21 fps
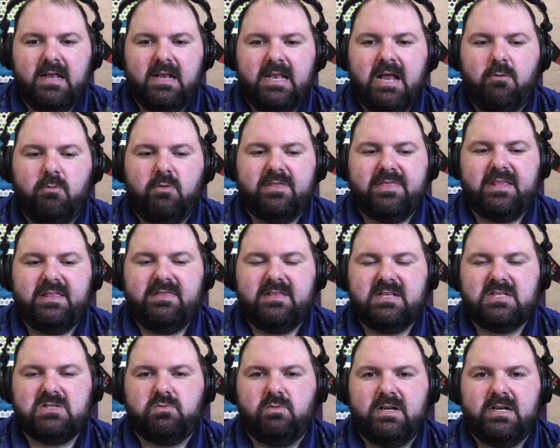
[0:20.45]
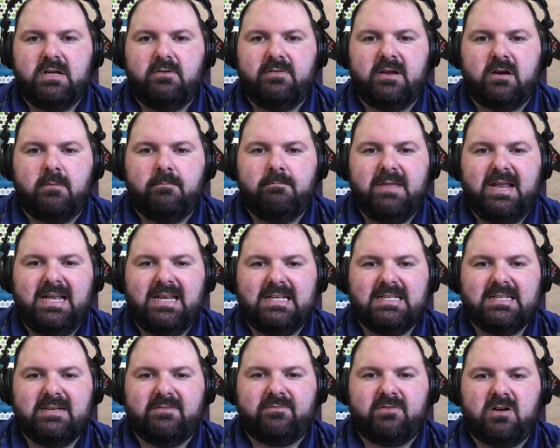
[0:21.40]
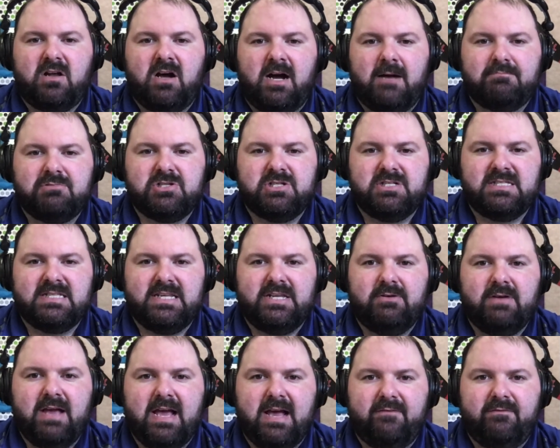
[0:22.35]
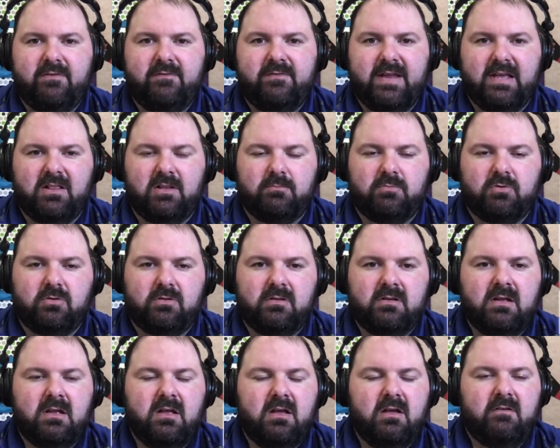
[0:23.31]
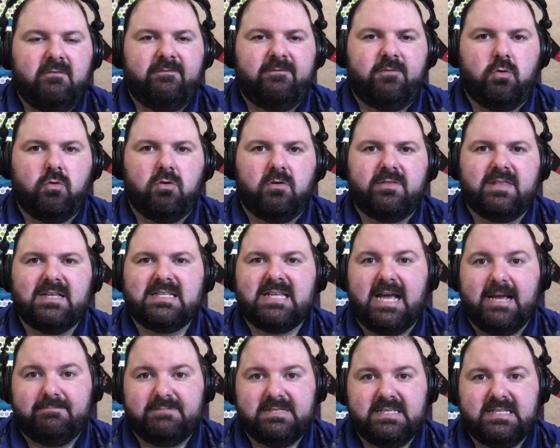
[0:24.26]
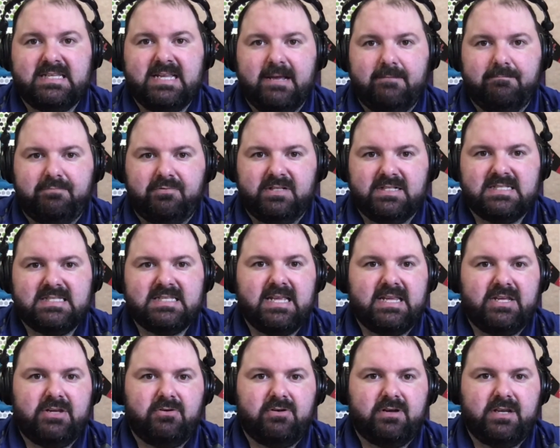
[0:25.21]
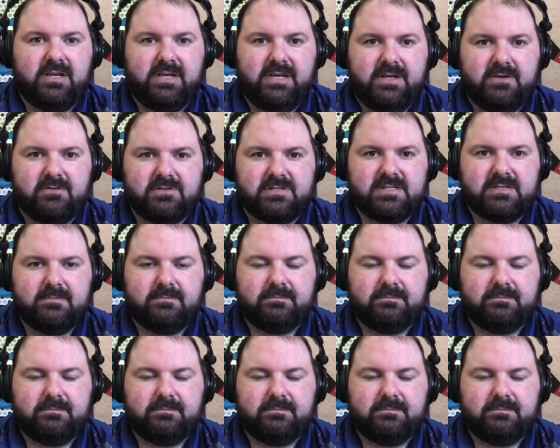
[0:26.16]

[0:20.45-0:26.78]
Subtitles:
Now within this window there are many different options that you have available for the types of templates that you can use.